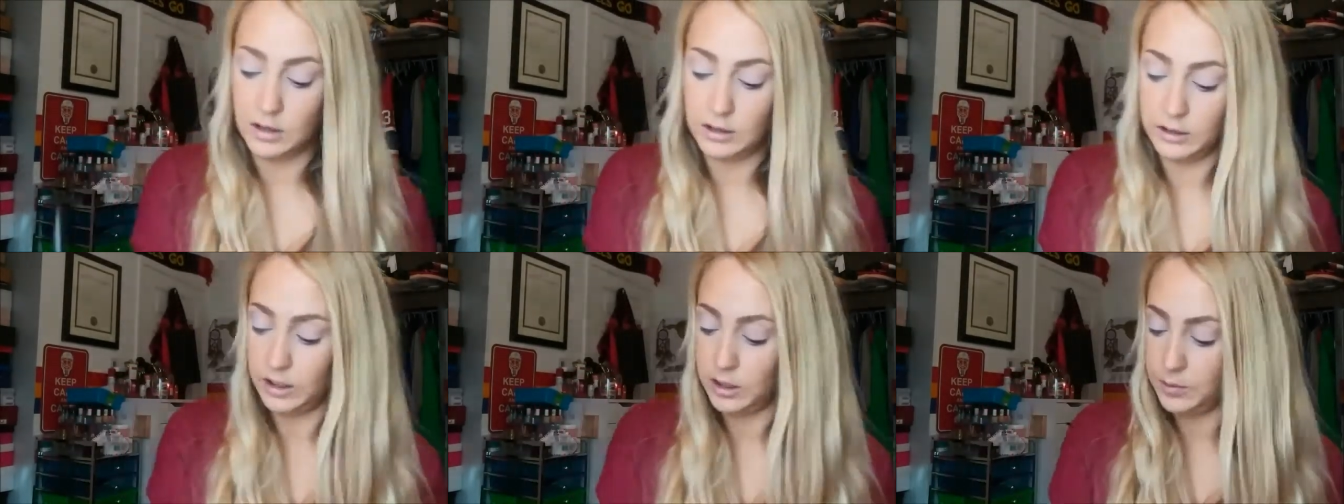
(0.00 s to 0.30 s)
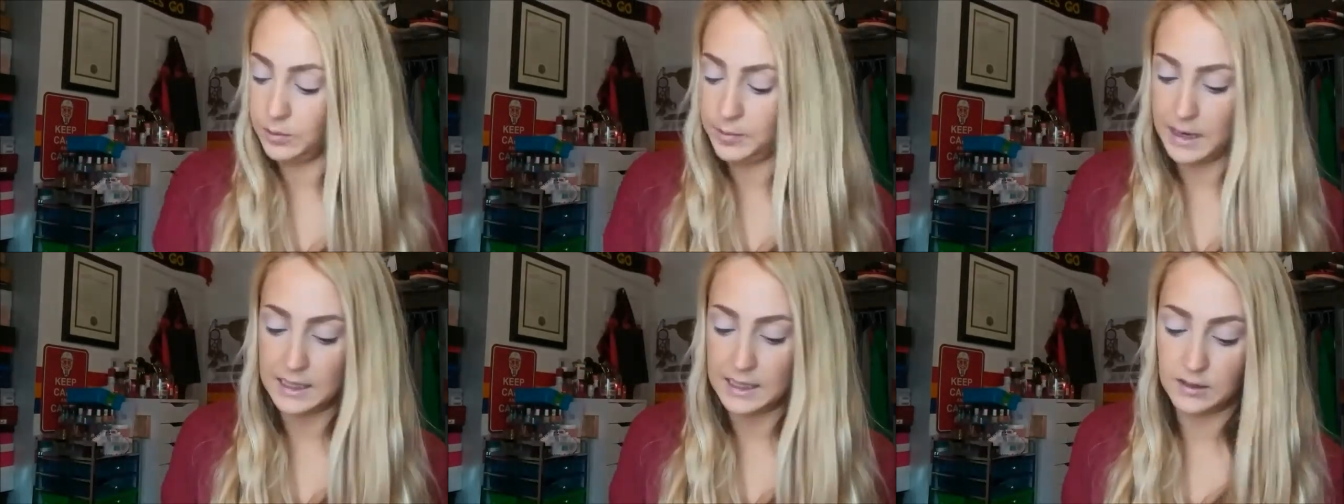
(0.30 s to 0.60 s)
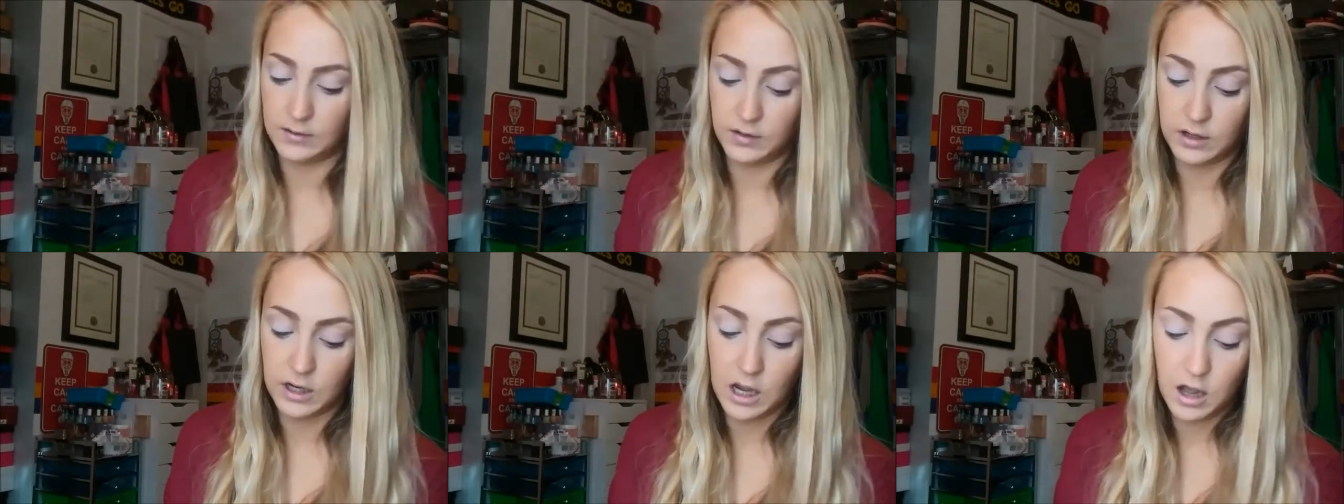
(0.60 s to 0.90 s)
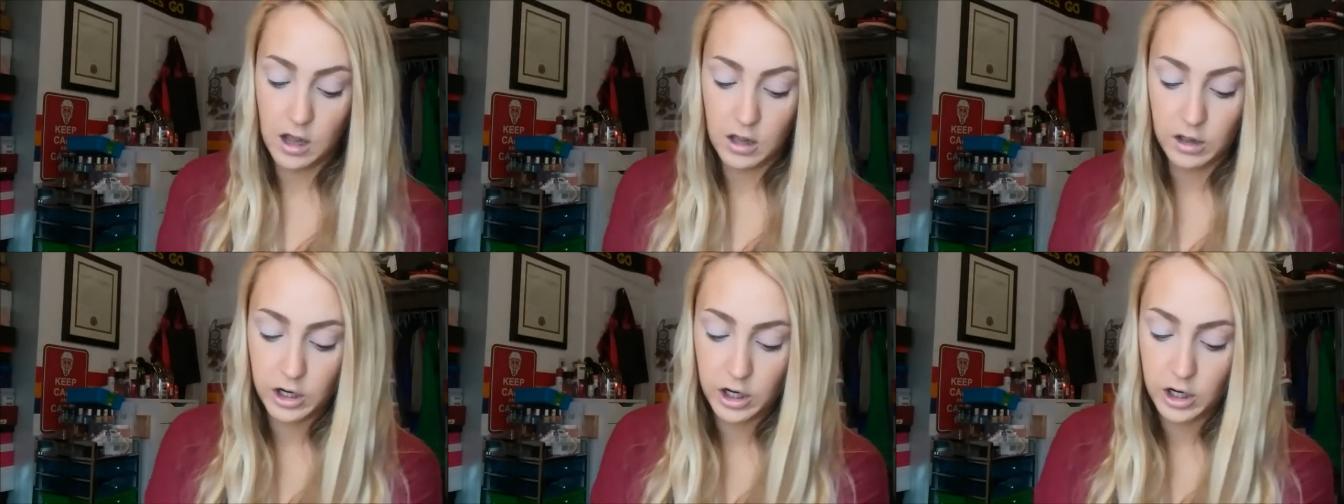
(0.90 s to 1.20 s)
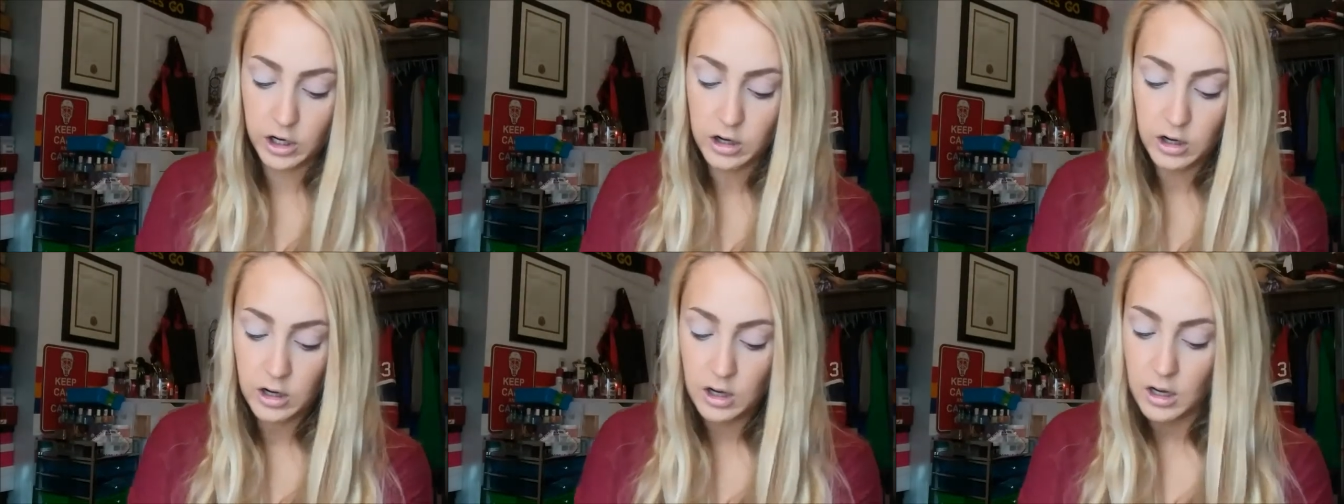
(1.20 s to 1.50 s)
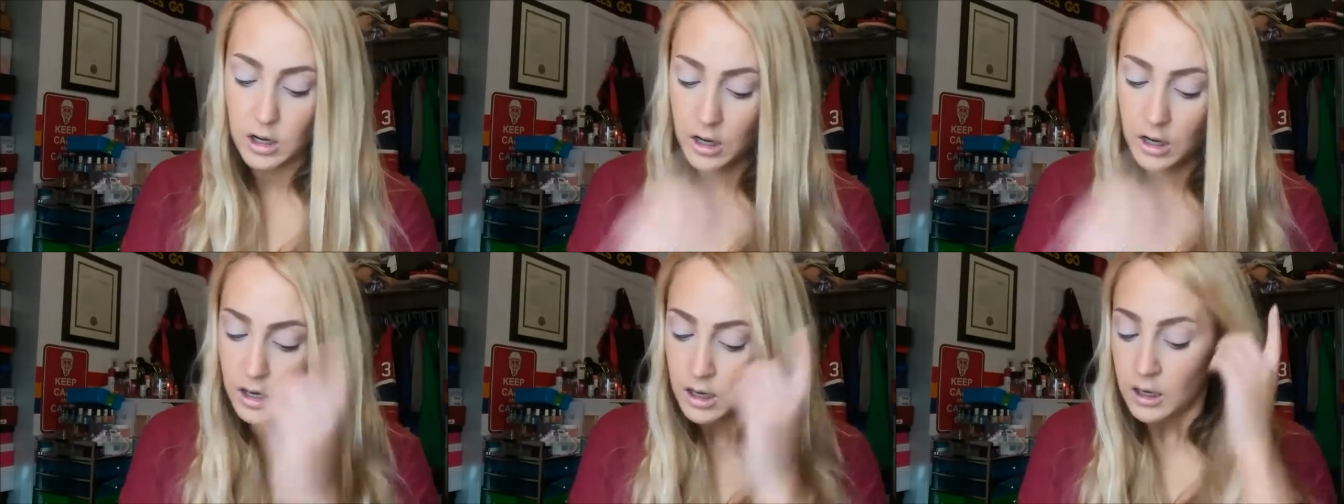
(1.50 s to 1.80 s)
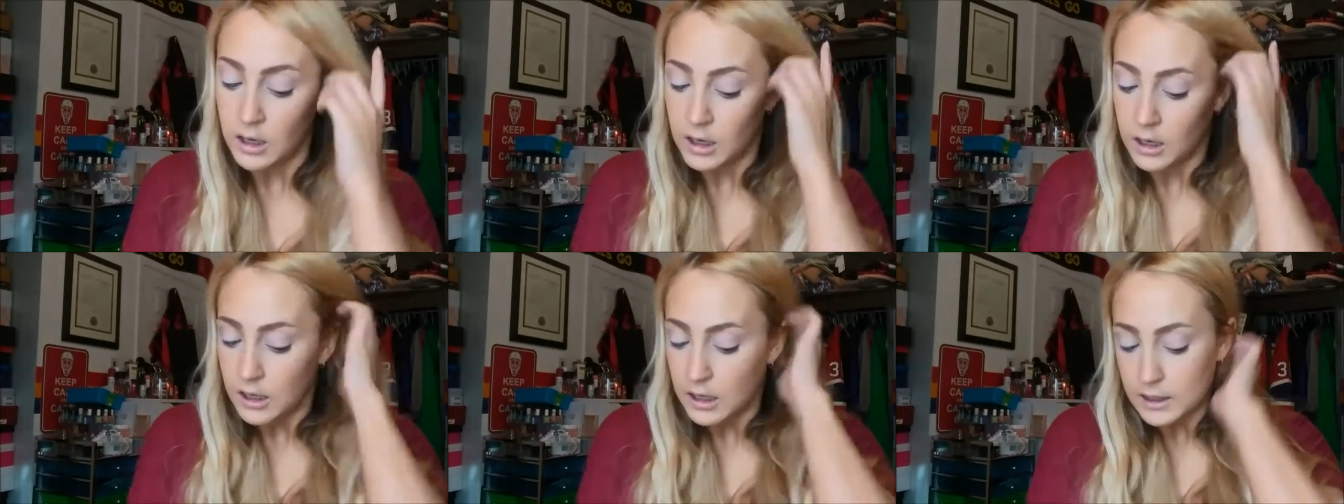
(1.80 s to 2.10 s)
a little base of color.
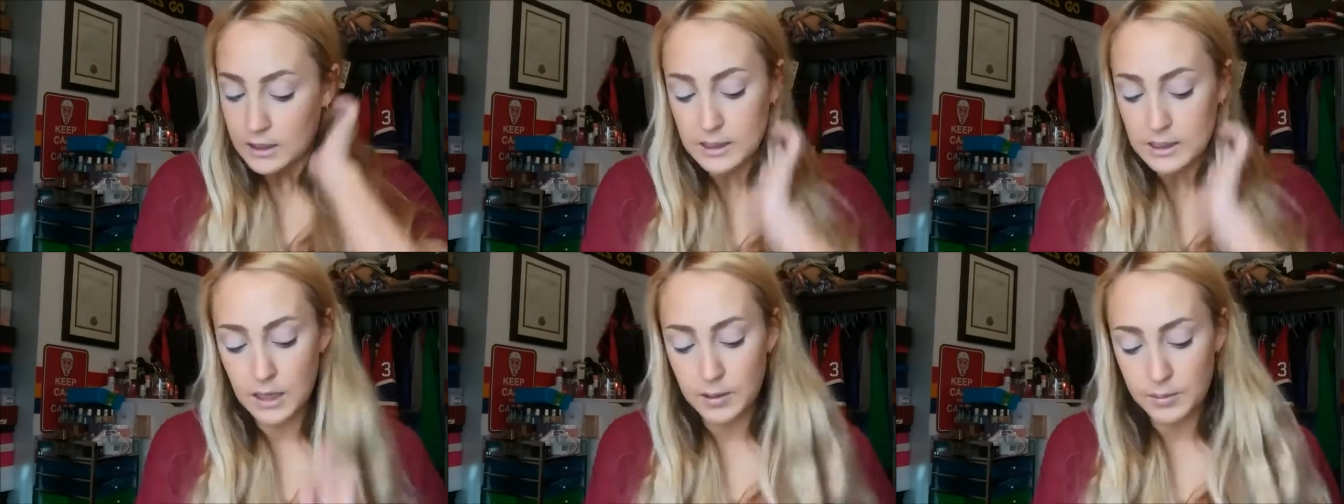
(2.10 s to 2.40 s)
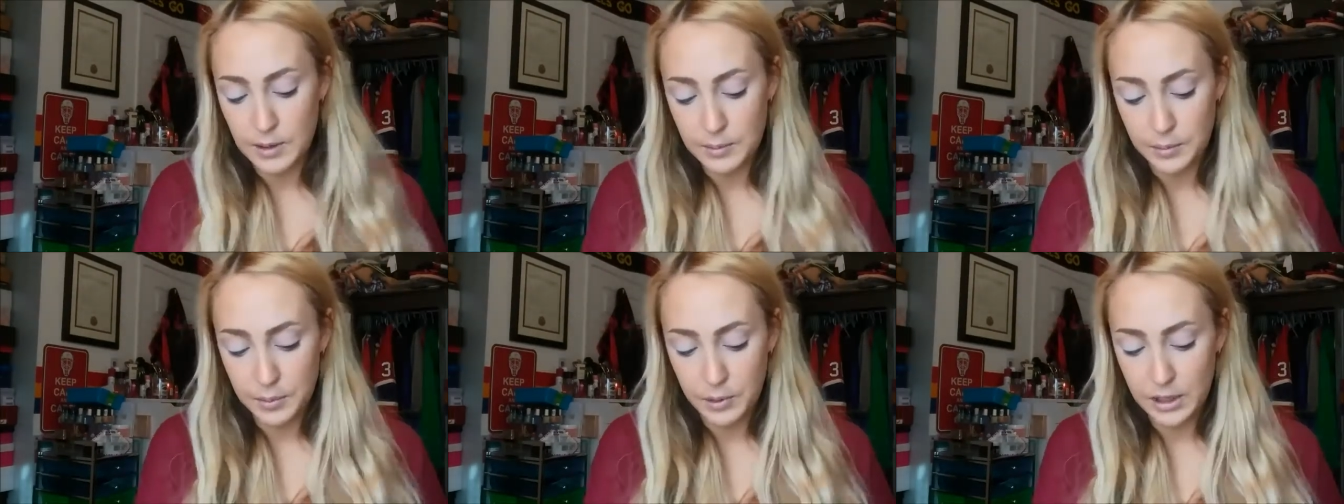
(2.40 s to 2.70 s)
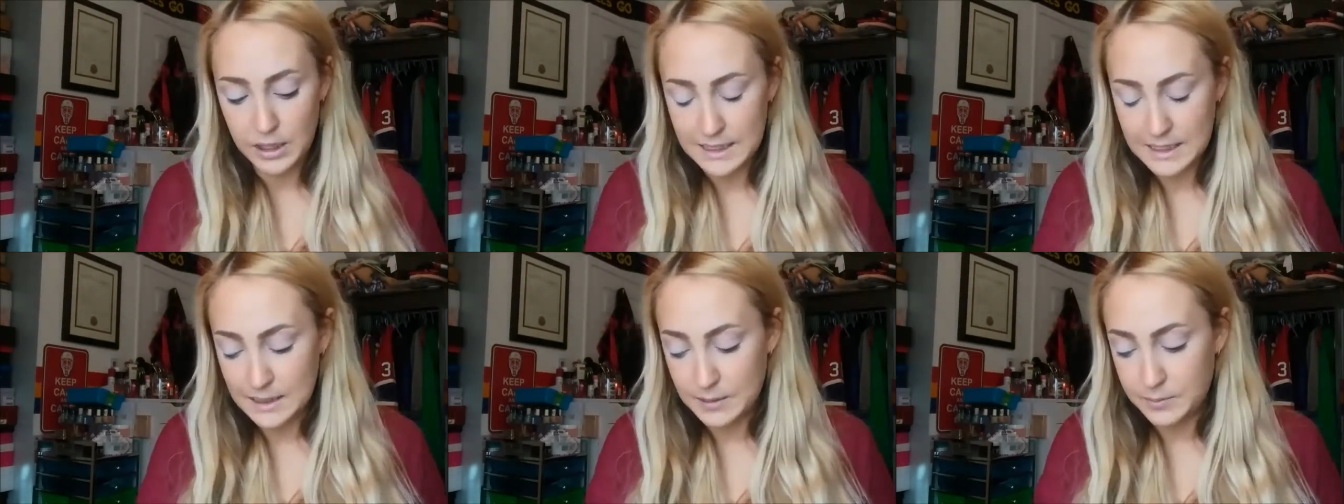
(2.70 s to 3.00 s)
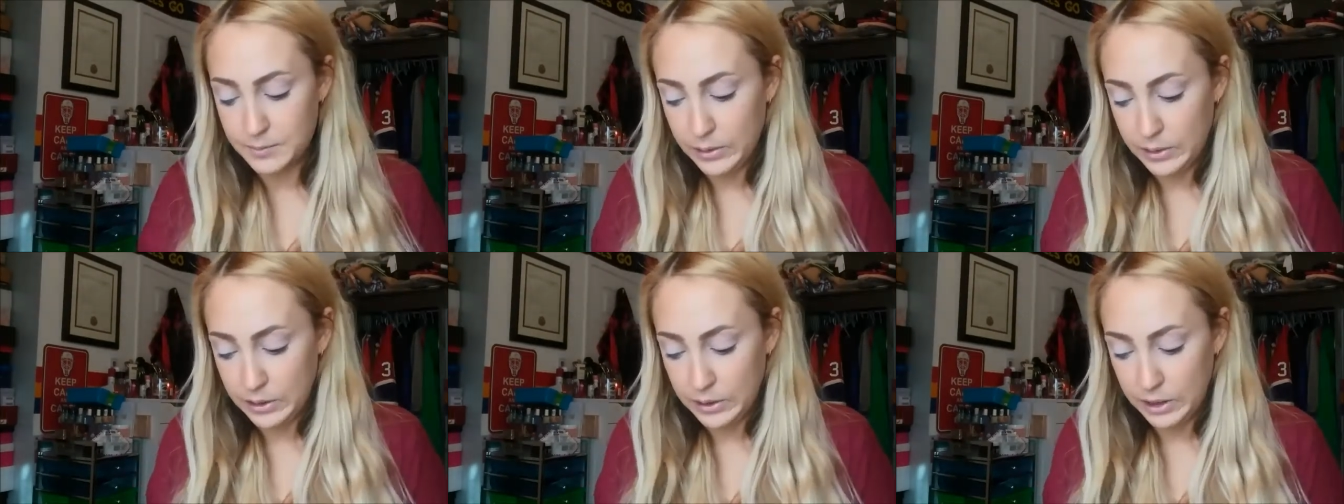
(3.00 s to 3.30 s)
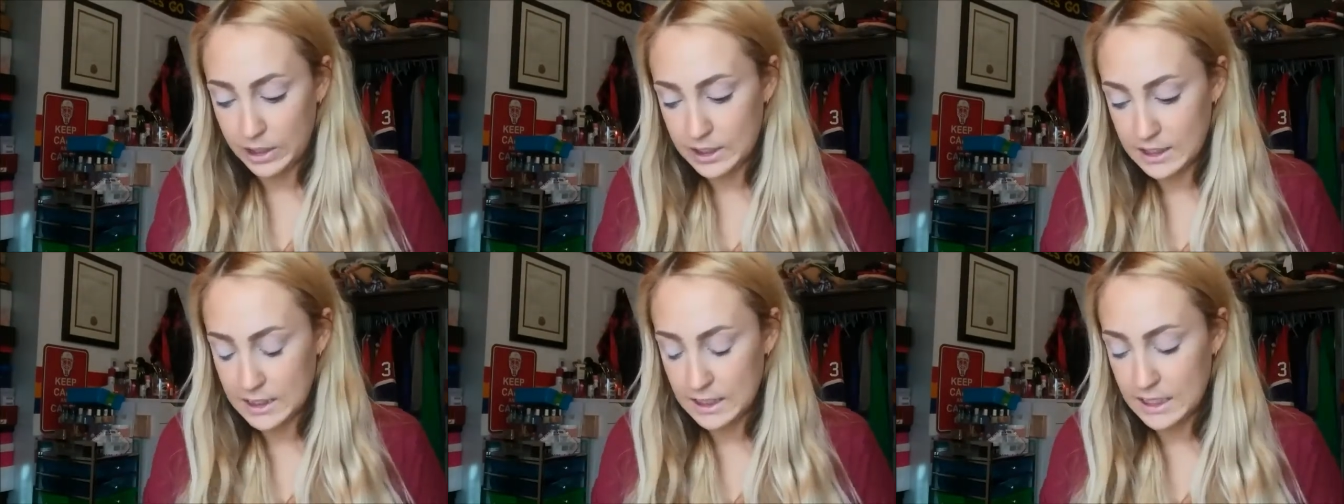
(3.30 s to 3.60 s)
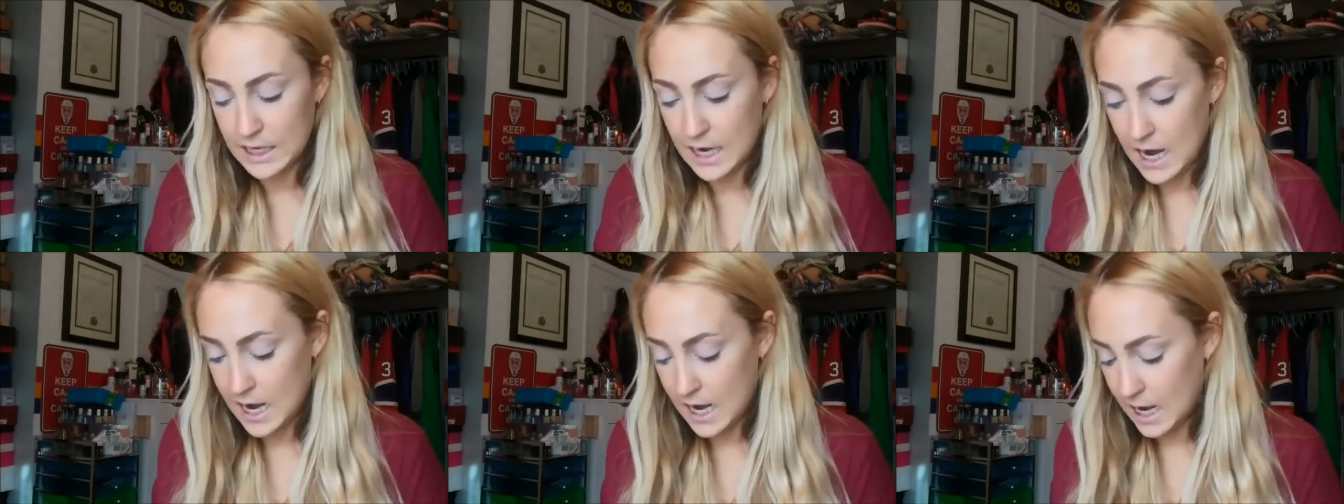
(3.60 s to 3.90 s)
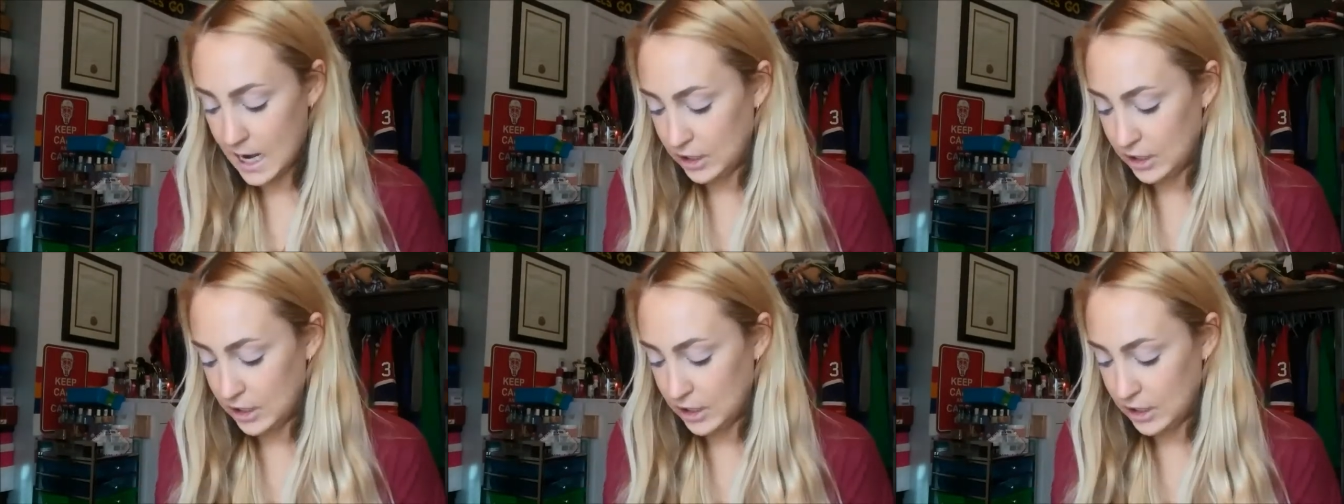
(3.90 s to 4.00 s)
It's going to be a pretty simple look today.